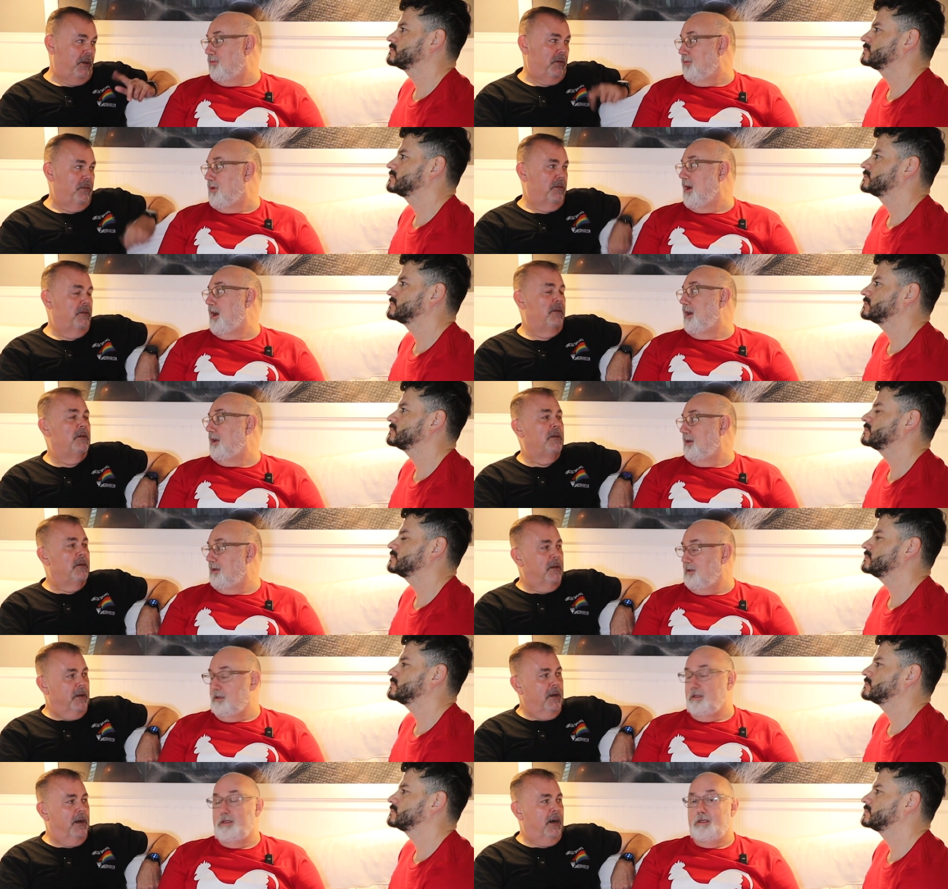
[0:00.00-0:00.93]
Speaker 1: do. Right.
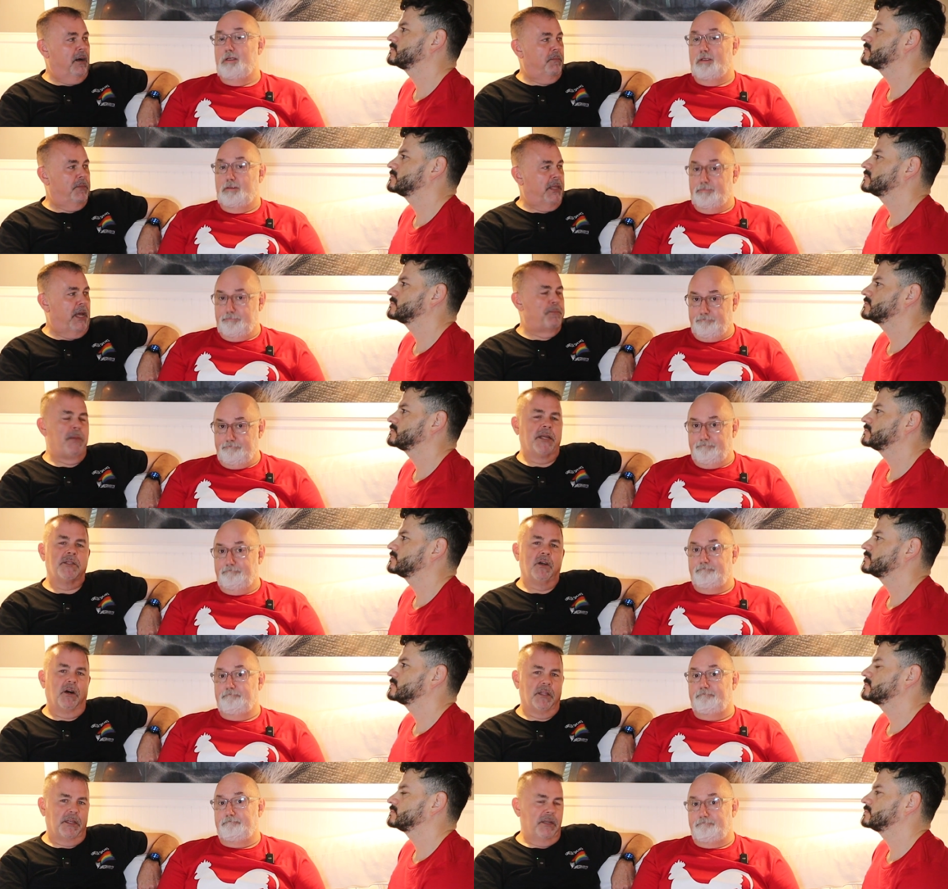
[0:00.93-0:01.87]
Um, that makes
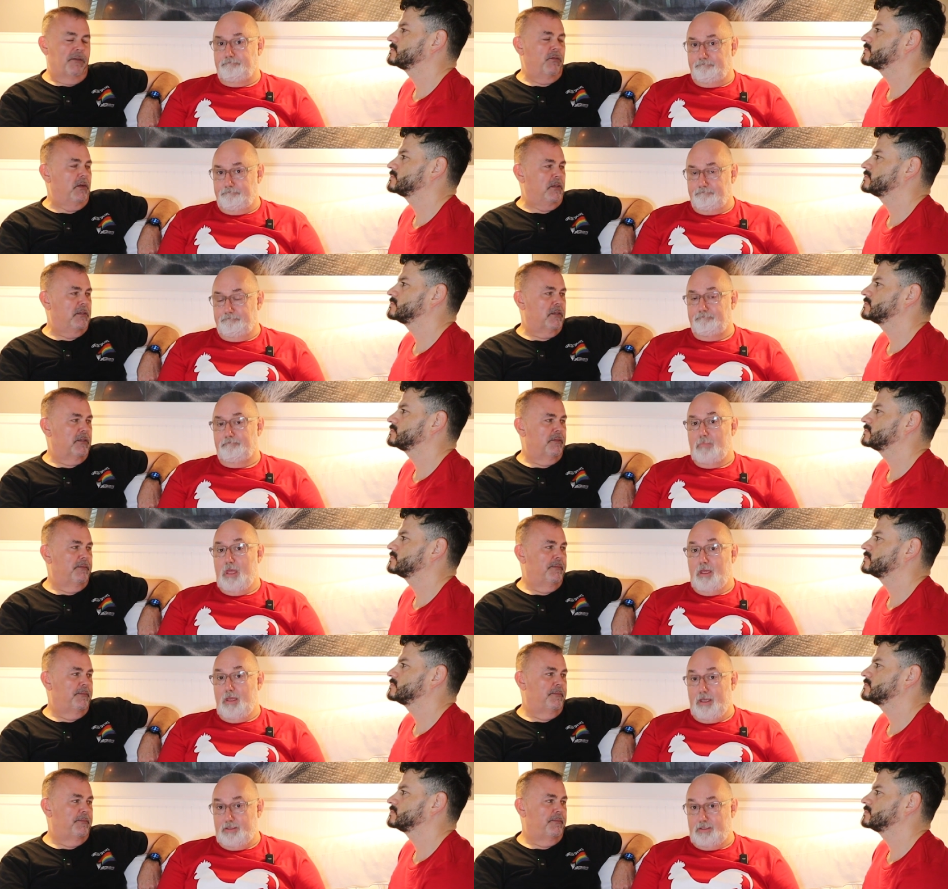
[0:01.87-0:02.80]
Speaker 2: all the difference.
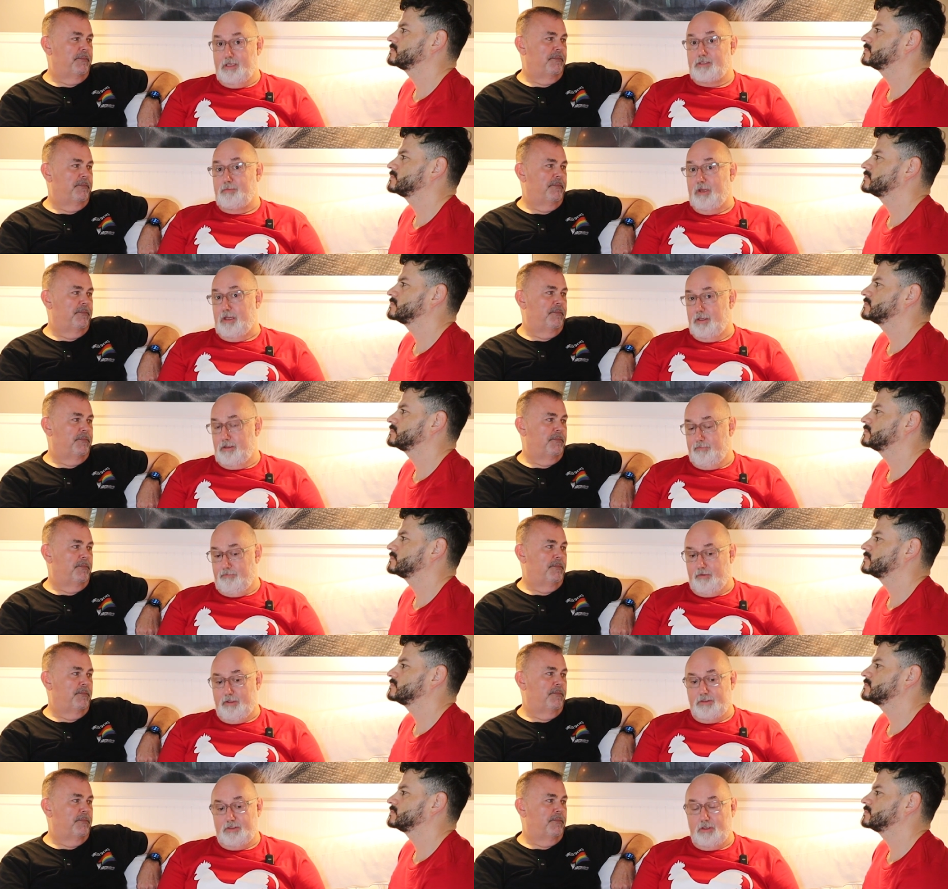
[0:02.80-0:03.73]
It does make a
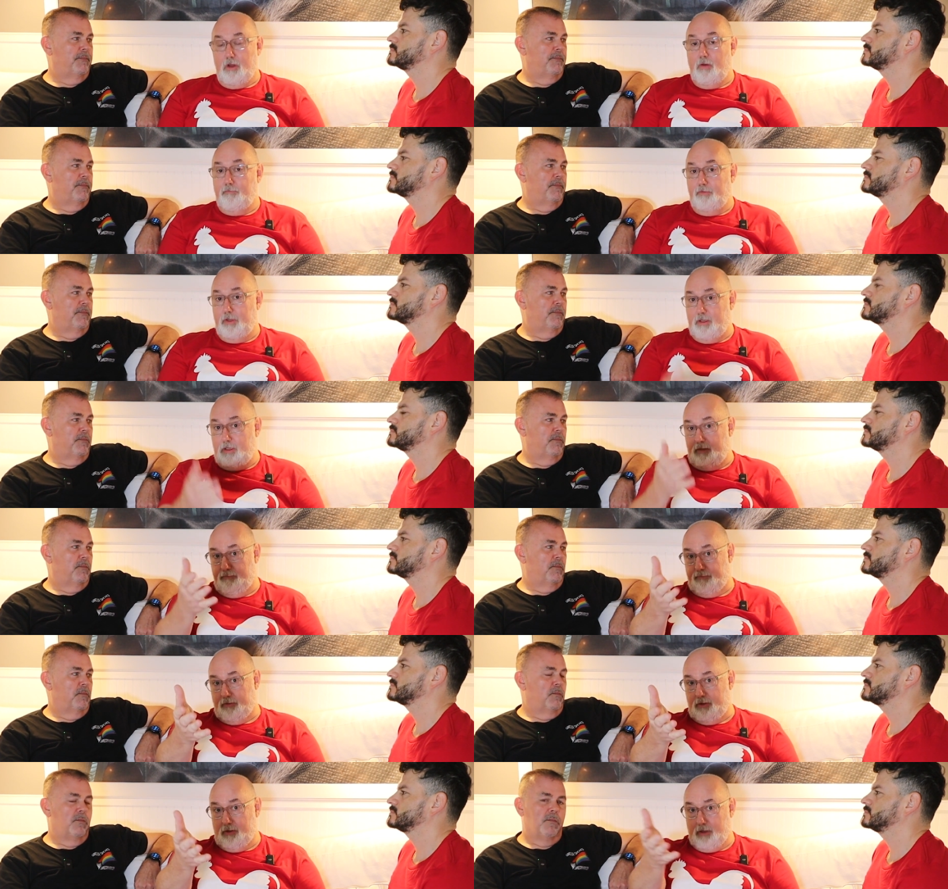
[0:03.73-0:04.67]
difference, and hopefully
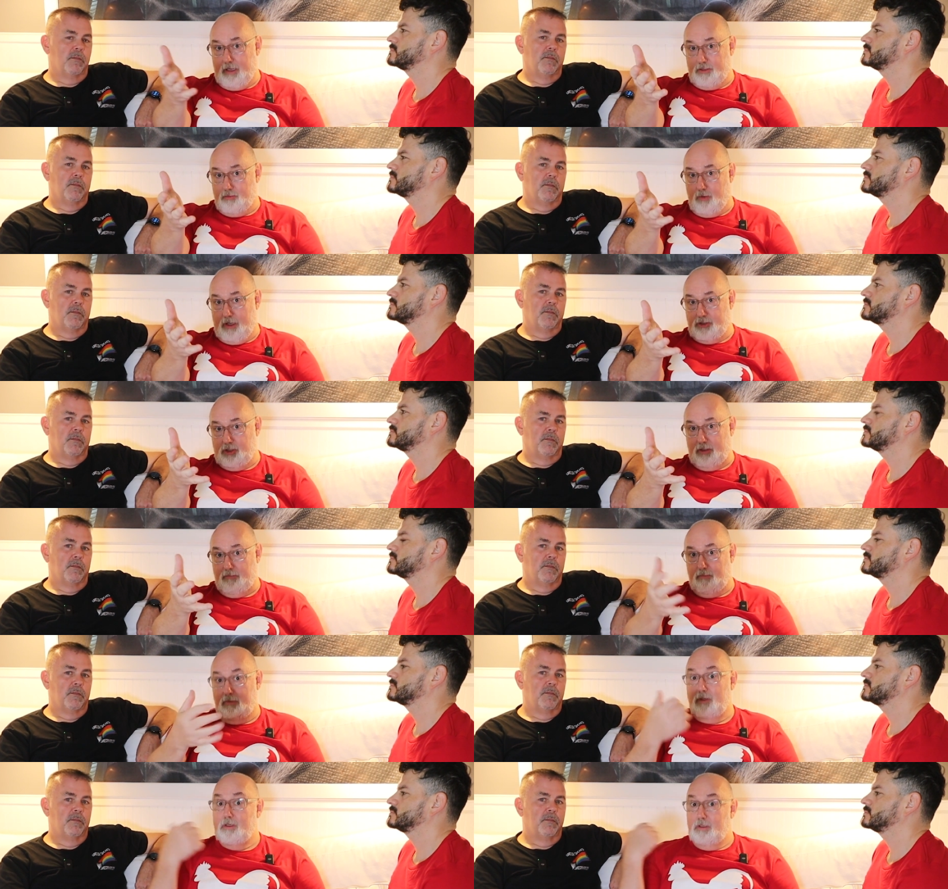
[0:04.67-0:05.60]
for you guys watching,
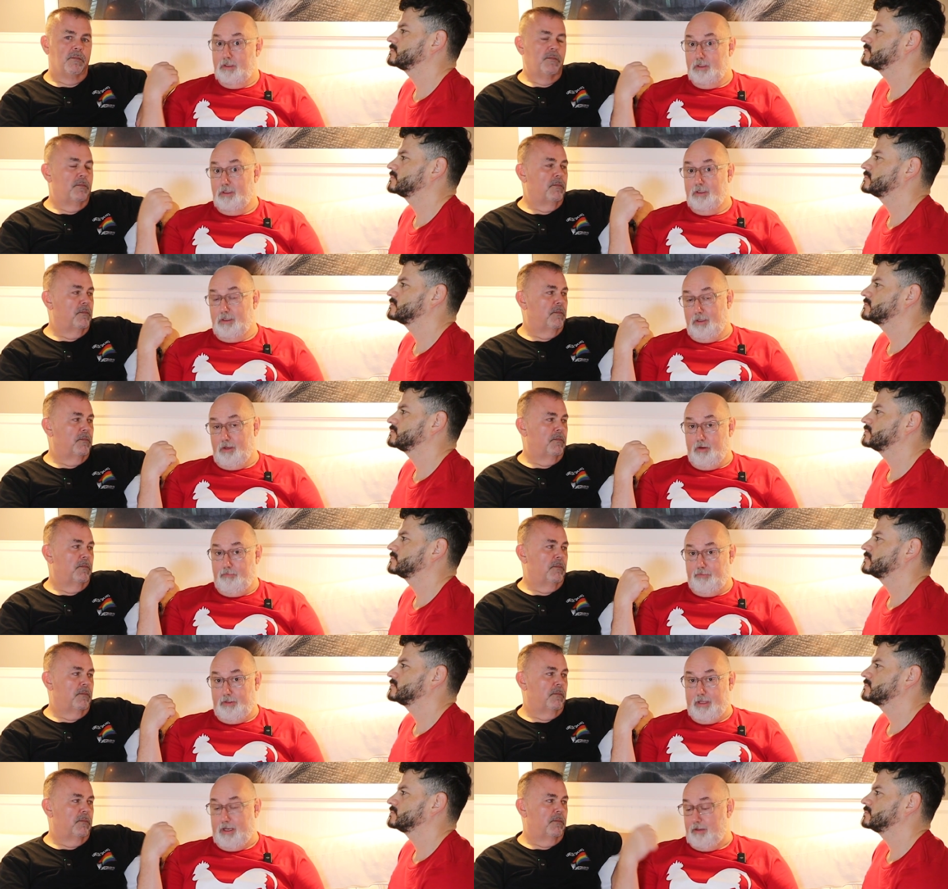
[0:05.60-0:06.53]

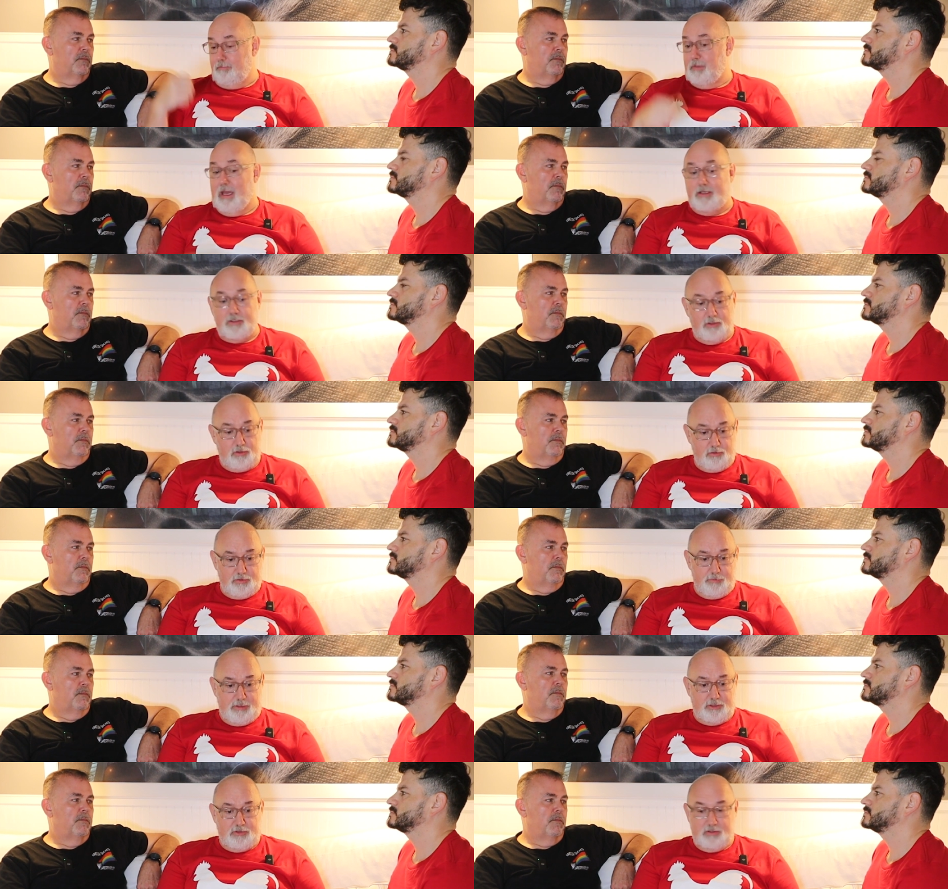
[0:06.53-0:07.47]
hopefully that impacted you as
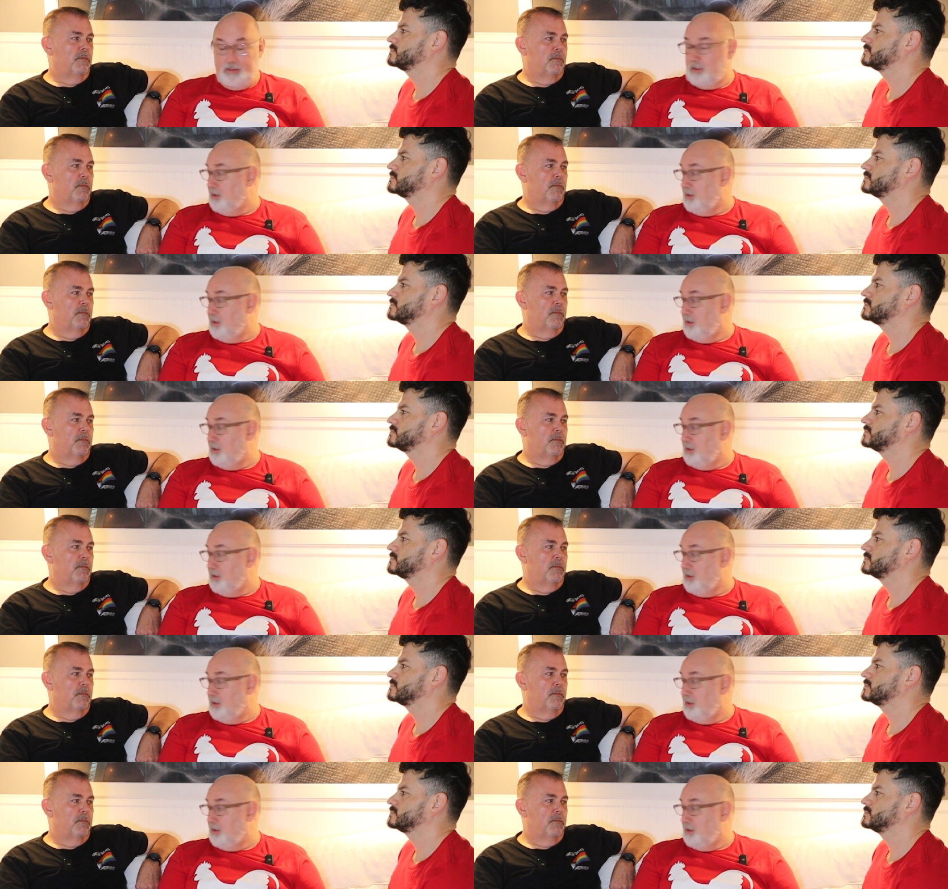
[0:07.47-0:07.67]
much as